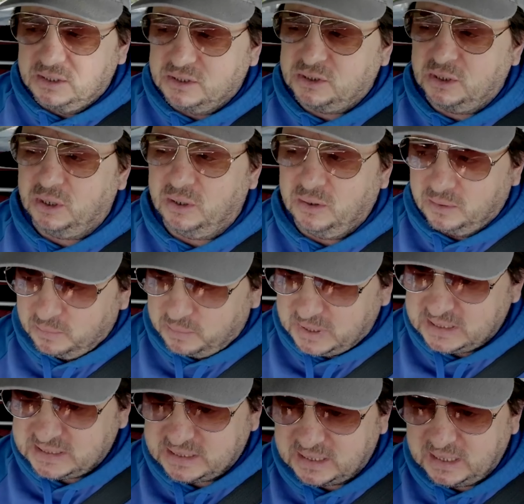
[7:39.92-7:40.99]
So
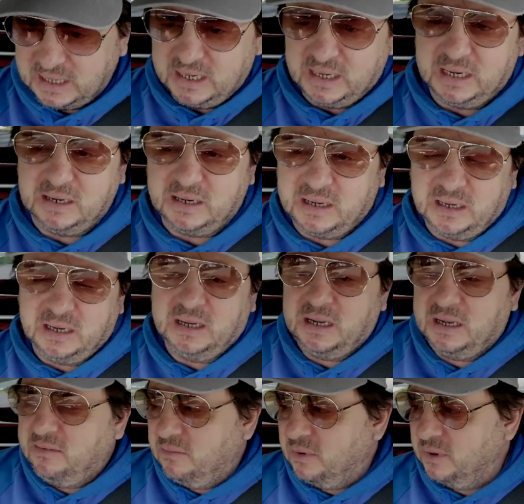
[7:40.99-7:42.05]
basically
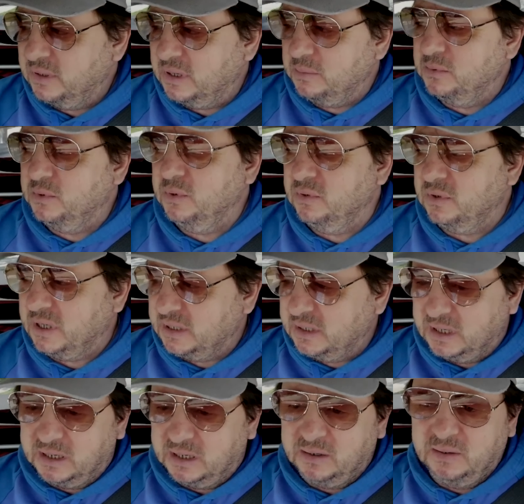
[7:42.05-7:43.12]
what I'm doing right
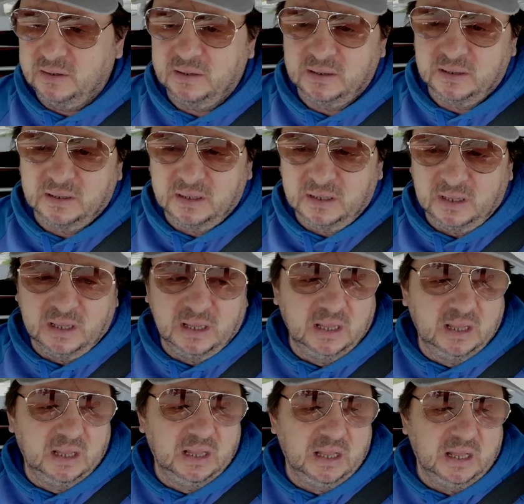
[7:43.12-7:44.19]
now,
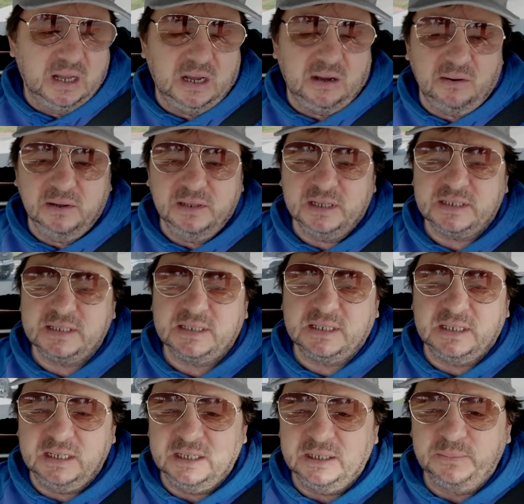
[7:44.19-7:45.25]
I want to
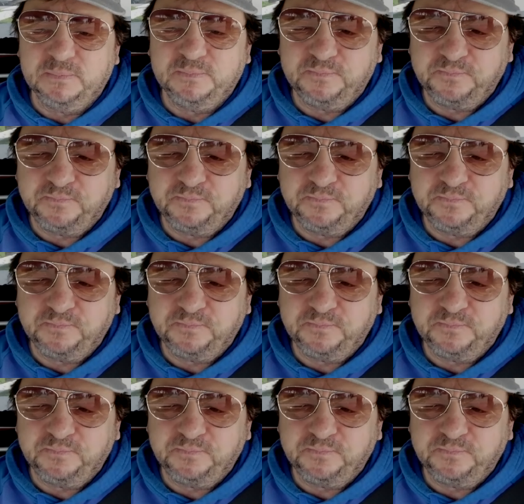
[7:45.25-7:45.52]
see,